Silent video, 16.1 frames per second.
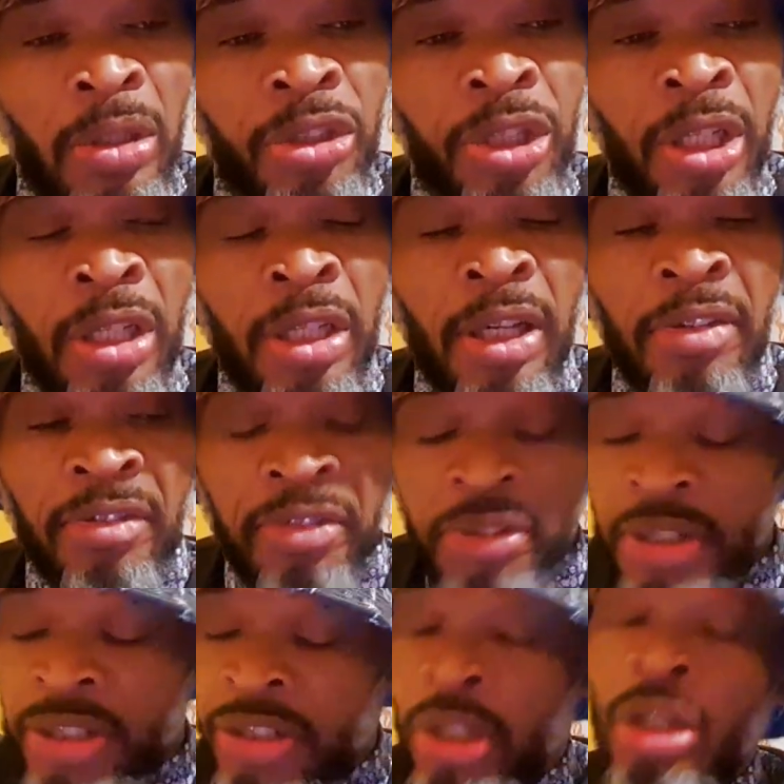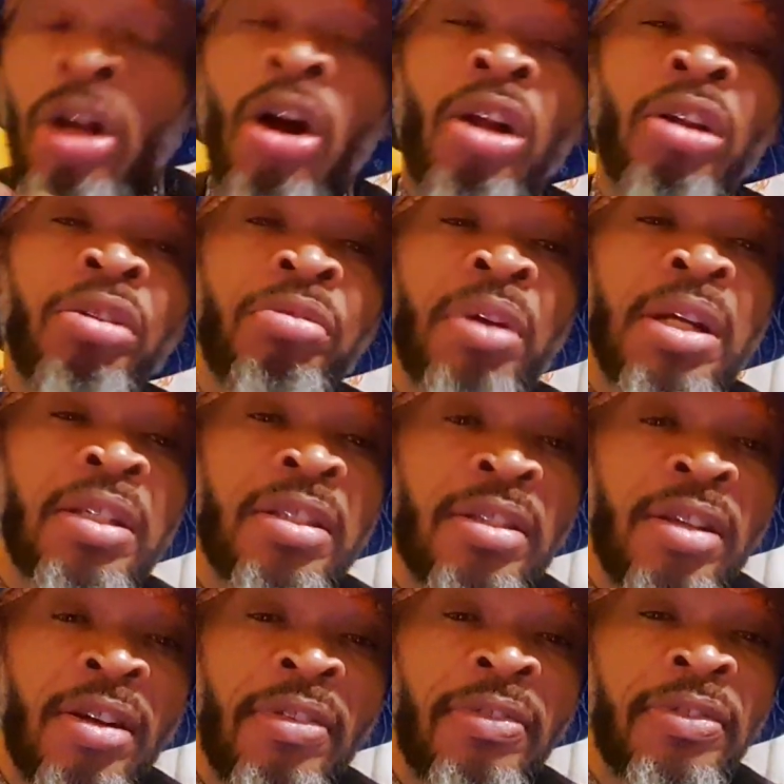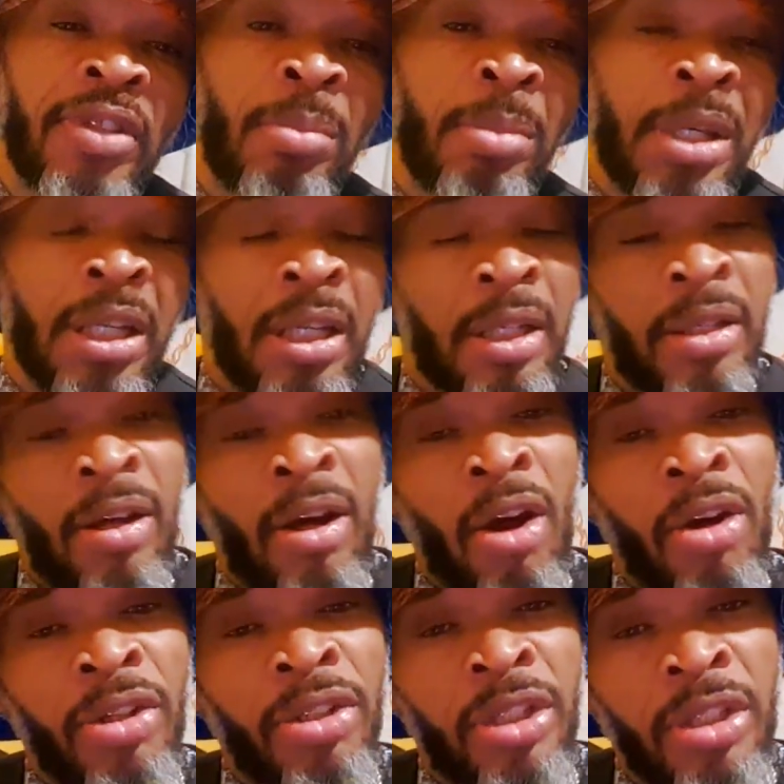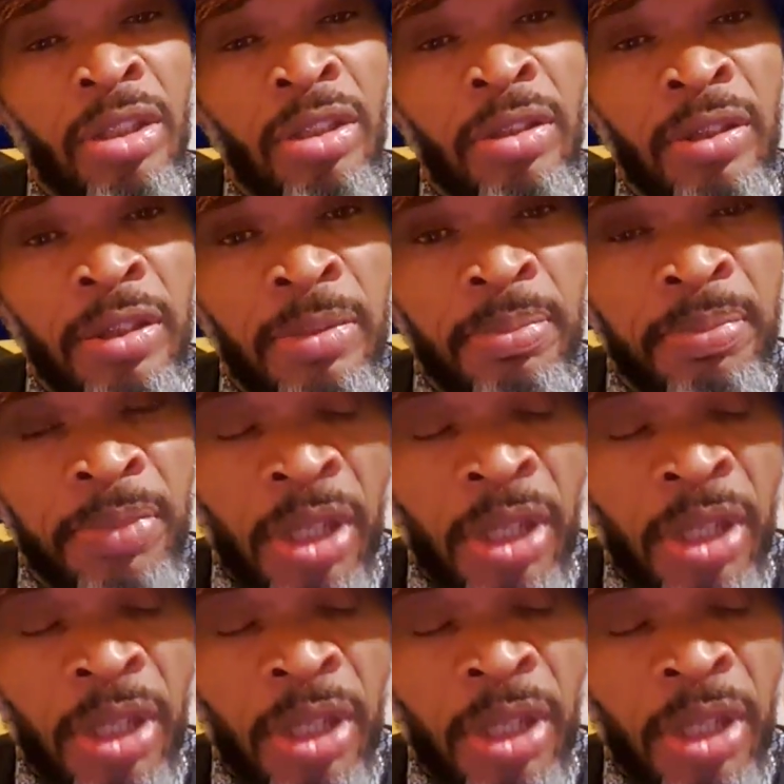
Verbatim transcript: Shelly-Ann Fraser, and all the rest of Jamaican art name,